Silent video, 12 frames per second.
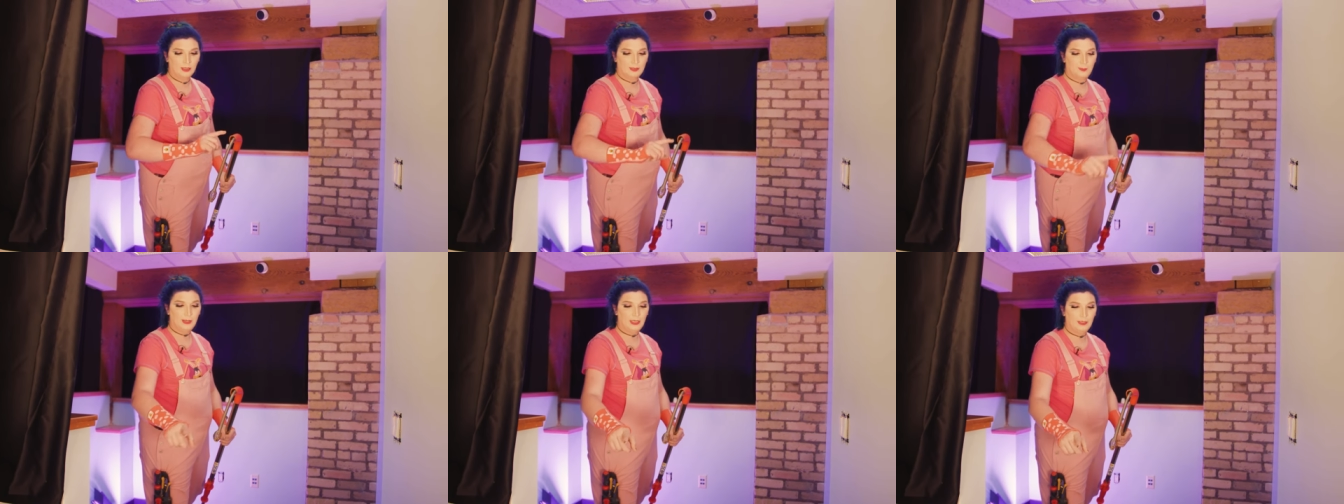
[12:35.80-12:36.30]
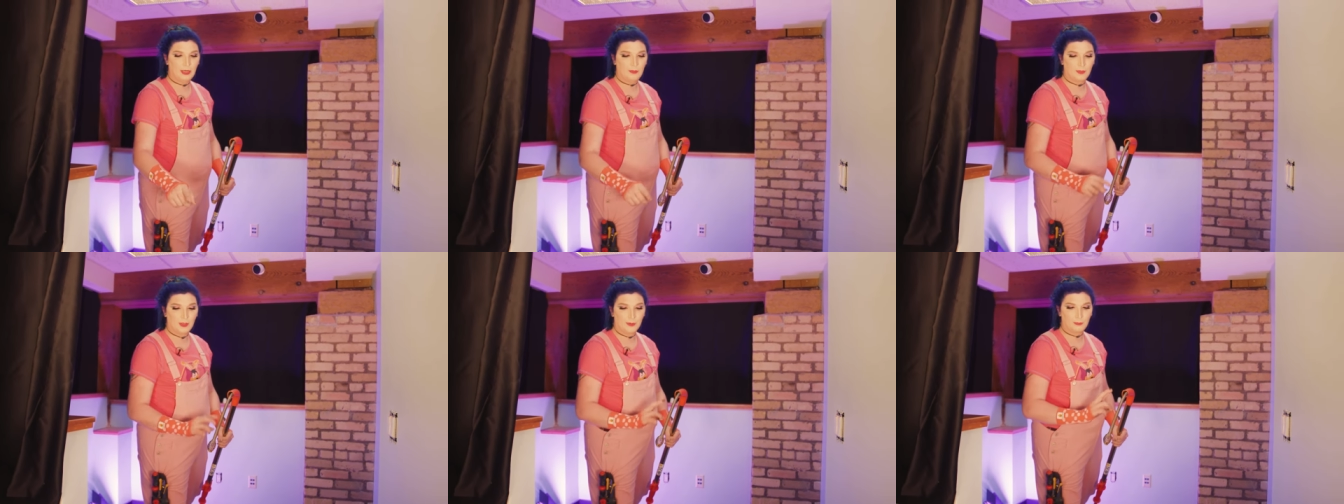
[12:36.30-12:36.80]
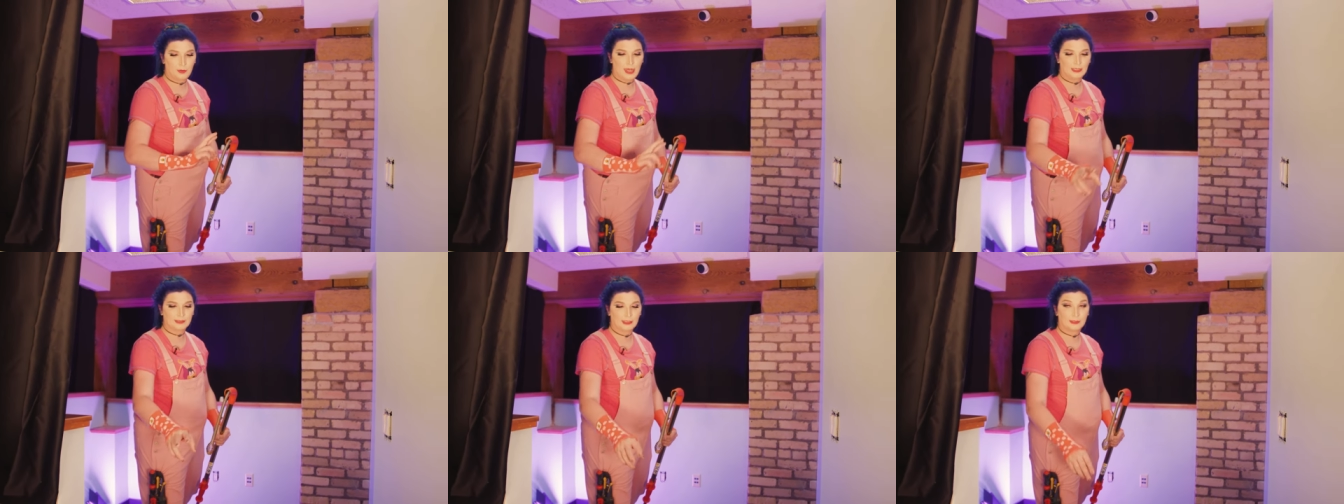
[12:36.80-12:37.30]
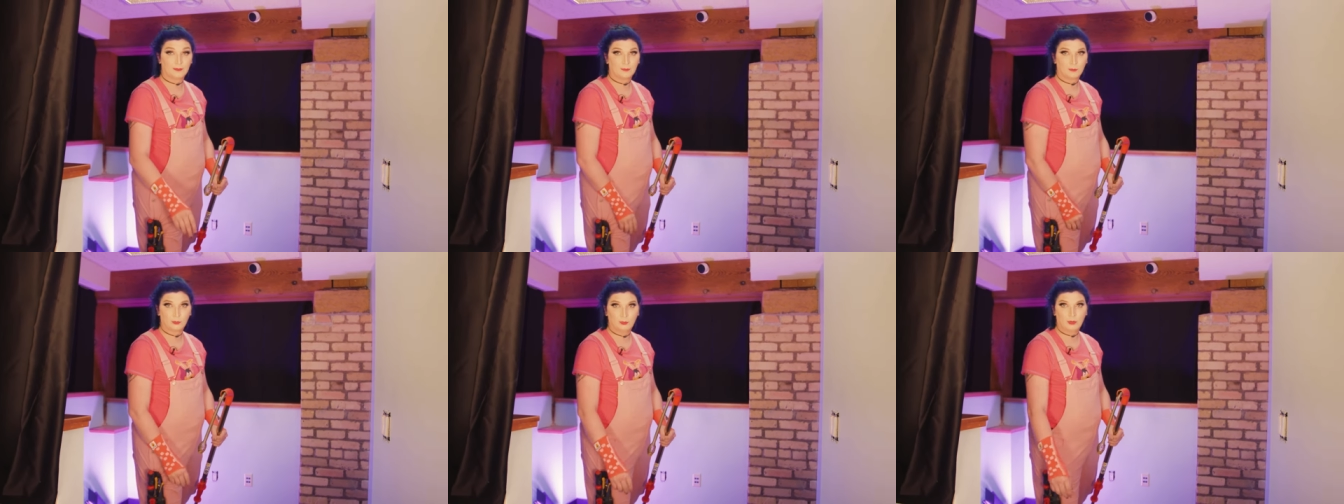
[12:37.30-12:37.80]
speed the process
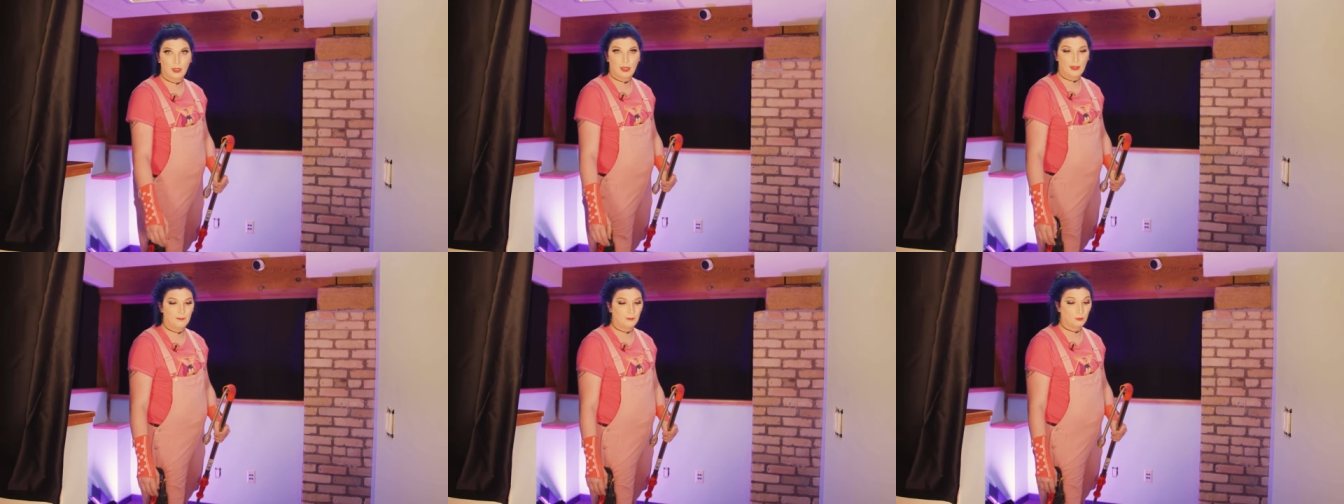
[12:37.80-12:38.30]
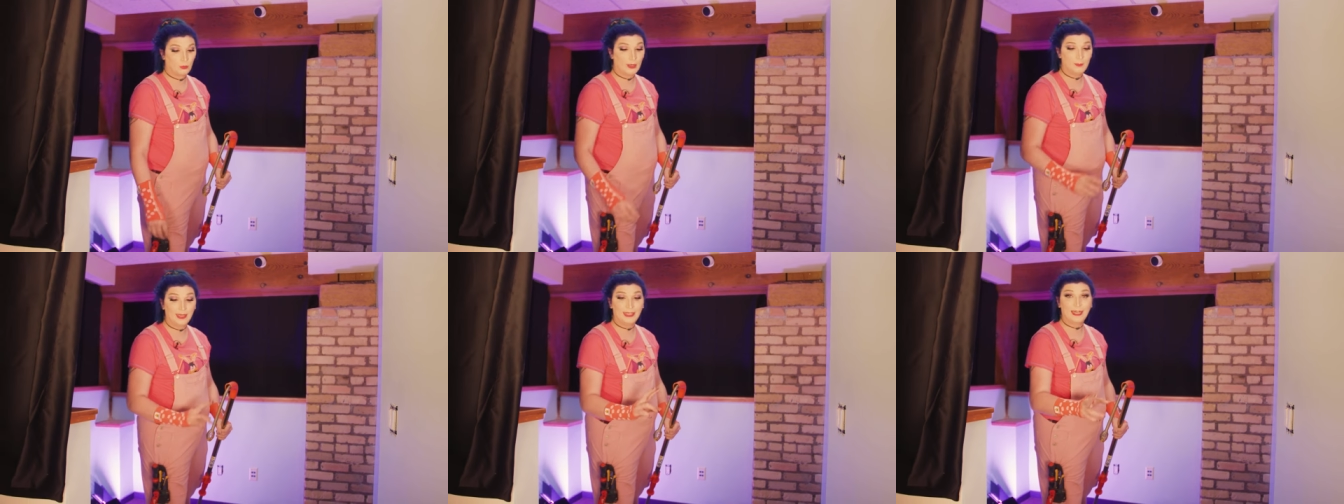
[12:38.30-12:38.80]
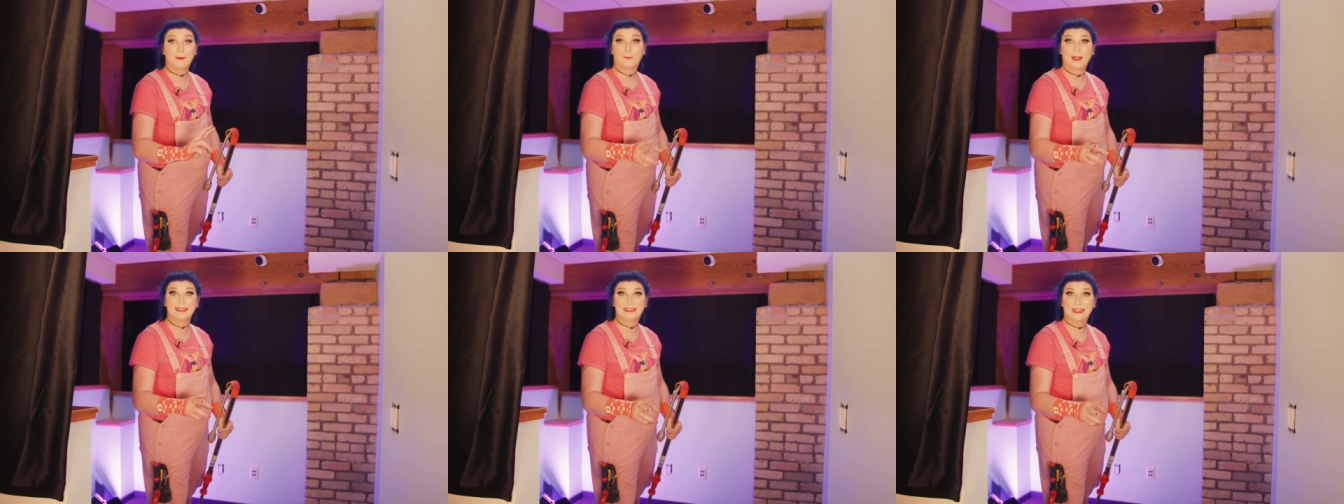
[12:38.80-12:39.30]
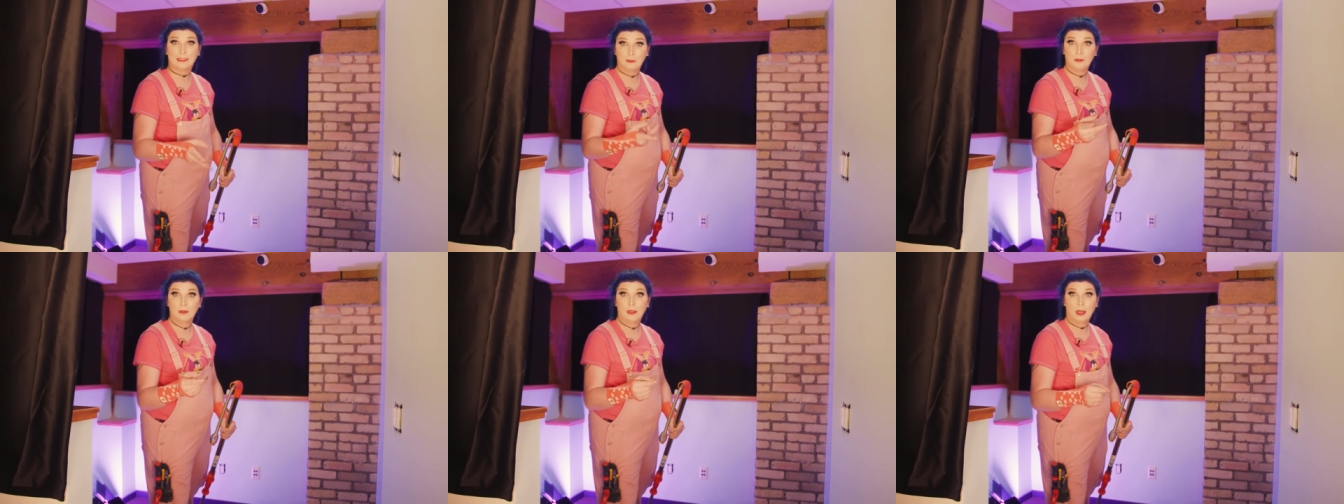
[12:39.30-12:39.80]
of um, making it rusty
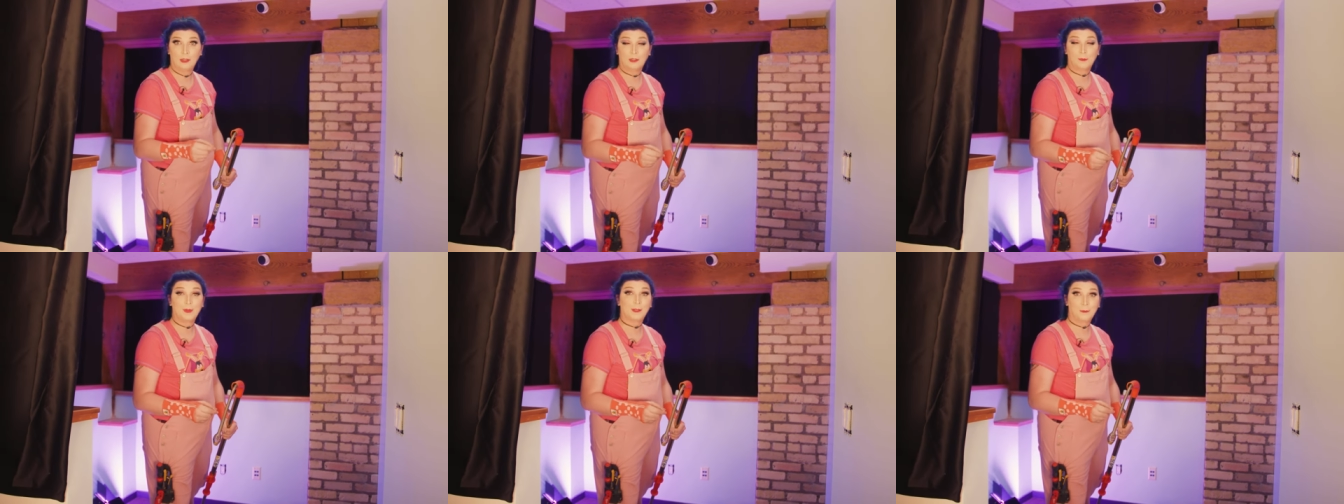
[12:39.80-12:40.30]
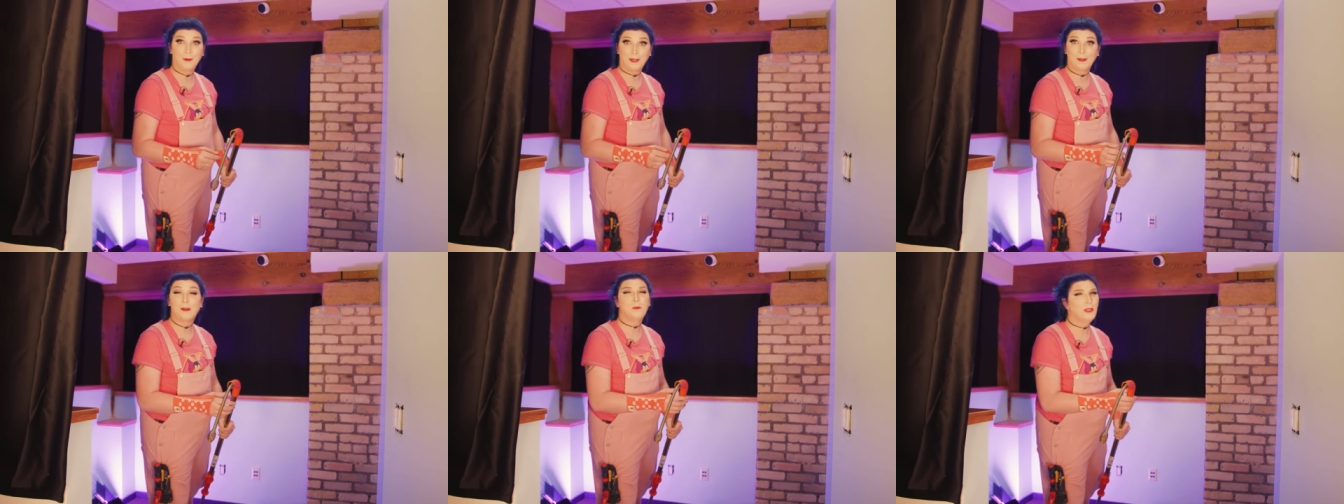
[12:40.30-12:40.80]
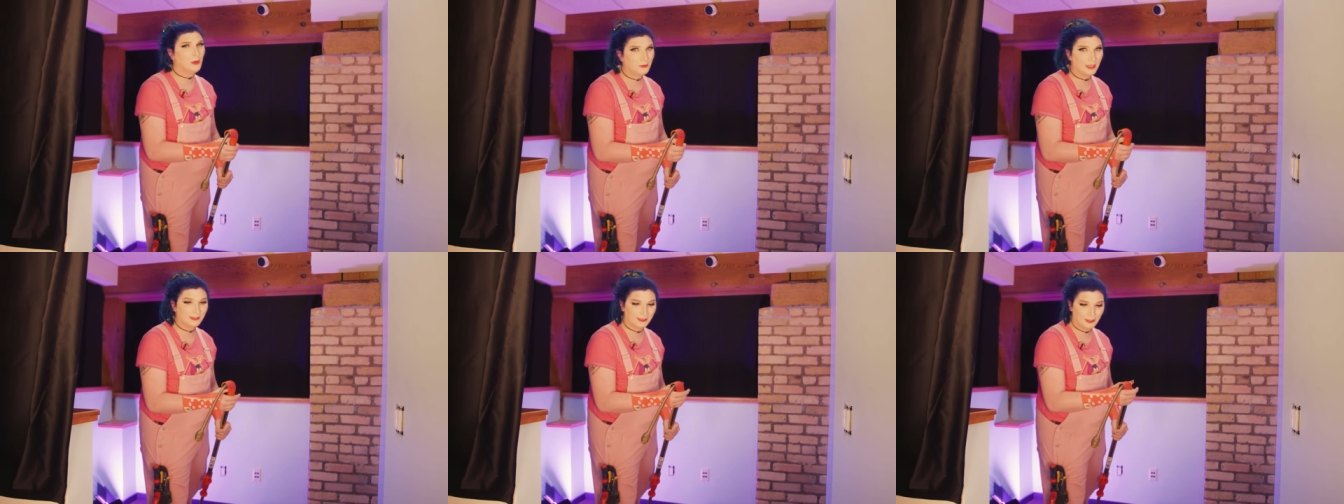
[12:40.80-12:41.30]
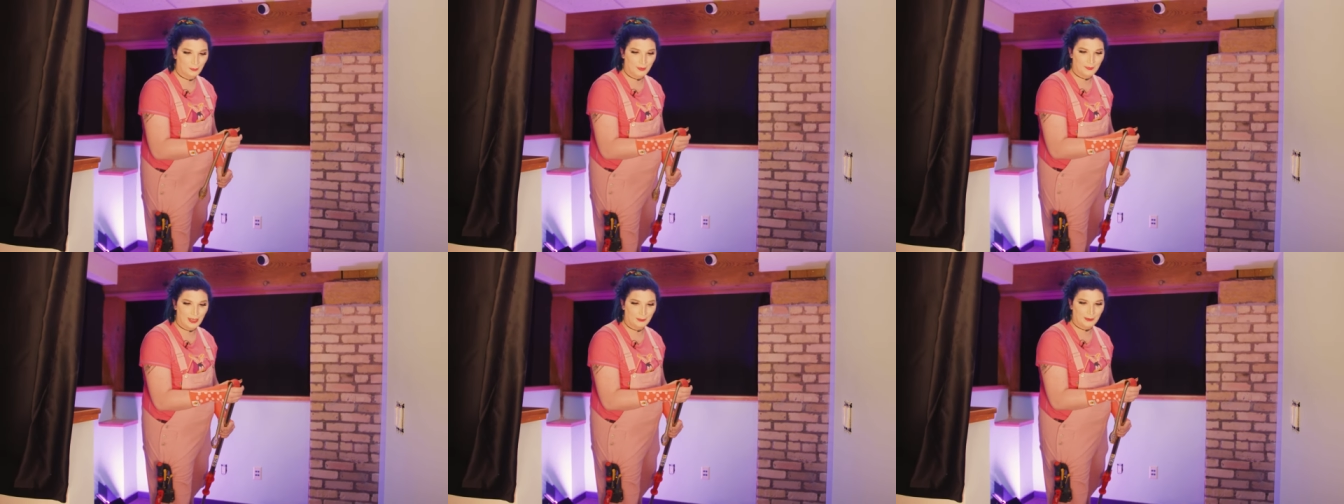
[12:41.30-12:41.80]
a little bit quicker. We don't necessarily
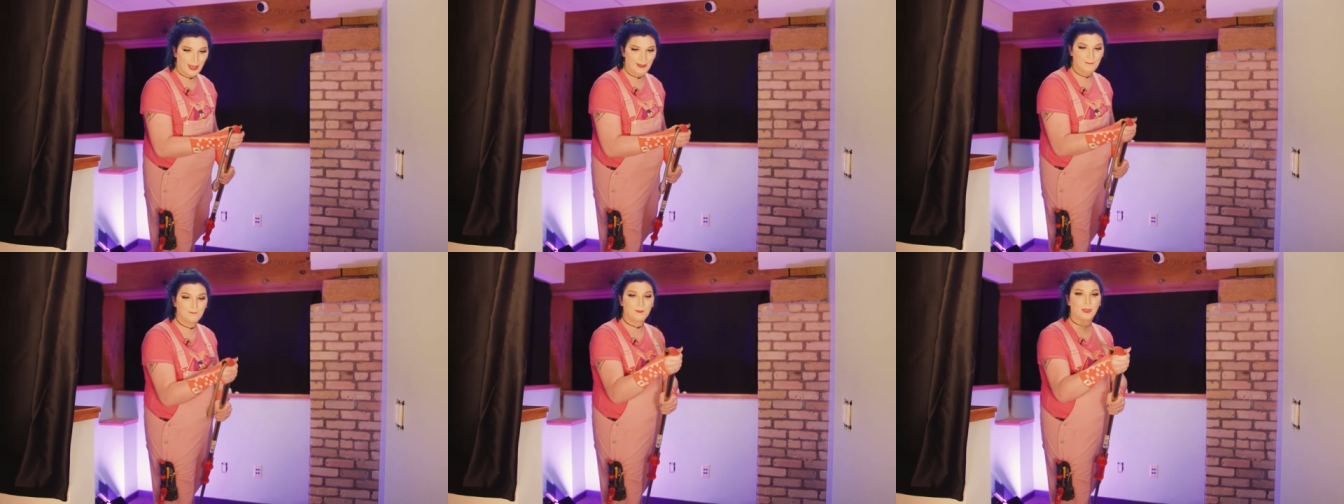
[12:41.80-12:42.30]
want that, okay?